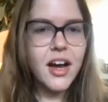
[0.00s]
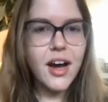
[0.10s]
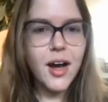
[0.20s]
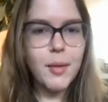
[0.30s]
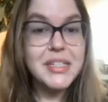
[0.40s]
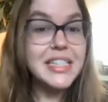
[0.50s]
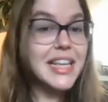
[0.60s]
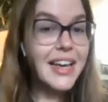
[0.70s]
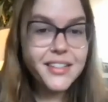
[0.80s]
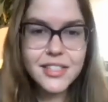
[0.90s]
um,
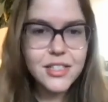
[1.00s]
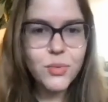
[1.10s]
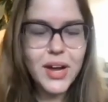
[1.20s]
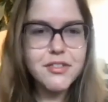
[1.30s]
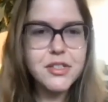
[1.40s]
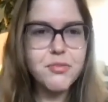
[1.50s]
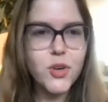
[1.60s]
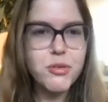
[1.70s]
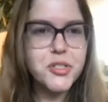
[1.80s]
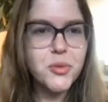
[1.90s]
skits. We have some
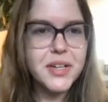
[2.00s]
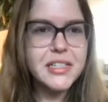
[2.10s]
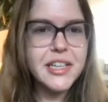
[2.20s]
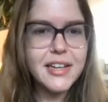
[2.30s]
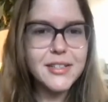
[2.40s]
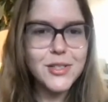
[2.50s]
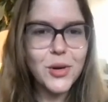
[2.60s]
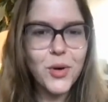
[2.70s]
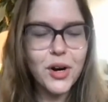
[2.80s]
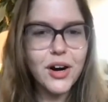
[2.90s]
folks doing skits,
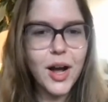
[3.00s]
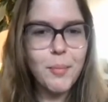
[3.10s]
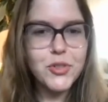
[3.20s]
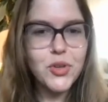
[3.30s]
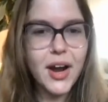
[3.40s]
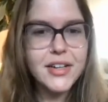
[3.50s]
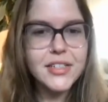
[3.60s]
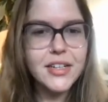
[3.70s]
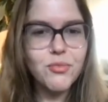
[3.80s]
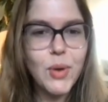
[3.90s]
so we're um, trying
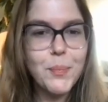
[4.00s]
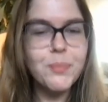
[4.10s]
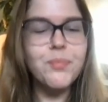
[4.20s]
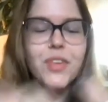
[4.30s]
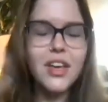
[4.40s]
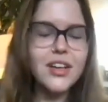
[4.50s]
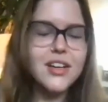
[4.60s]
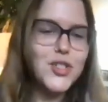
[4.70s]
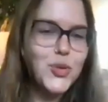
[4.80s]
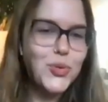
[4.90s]
to rep-
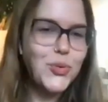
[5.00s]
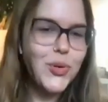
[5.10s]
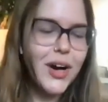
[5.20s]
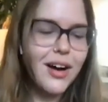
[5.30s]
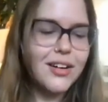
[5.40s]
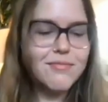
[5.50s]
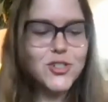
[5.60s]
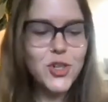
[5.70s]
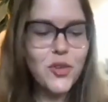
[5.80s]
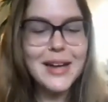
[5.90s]
to
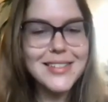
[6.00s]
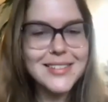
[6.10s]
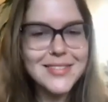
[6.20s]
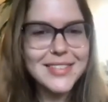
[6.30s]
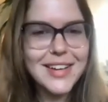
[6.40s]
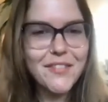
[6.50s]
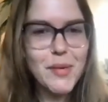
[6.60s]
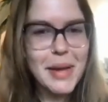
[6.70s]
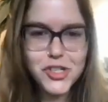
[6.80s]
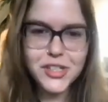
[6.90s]
show that
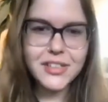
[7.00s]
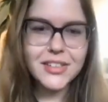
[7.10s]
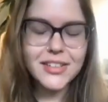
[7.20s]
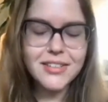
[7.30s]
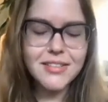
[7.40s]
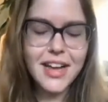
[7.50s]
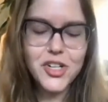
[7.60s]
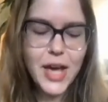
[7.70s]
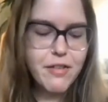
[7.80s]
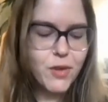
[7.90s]
information and
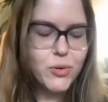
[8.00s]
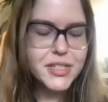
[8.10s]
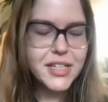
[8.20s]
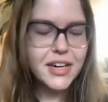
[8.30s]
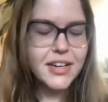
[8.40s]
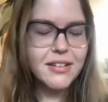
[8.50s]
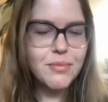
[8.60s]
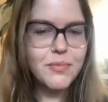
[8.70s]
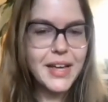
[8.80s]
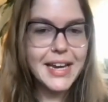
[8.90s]
educate folks in a
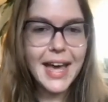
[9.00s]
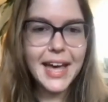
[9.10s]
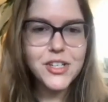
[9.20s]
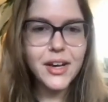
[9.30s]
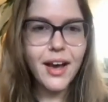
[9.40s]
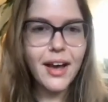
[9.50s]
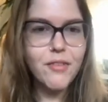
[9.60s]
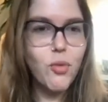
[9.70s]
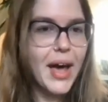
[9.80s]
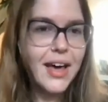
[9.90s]
engaging kind
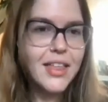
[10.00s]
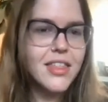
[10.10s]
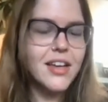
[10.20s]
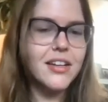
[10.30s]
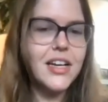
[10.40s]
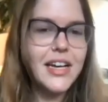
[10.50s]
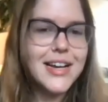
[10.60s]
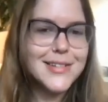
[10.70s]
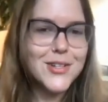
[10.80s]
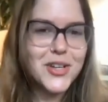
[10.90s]
of way that
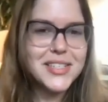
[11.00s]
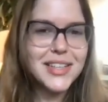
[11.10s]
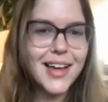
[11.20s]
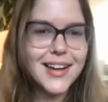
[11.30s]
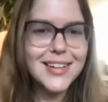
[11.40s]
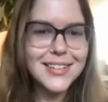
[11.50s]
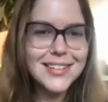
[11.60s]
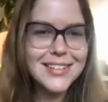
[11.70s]
isn't just like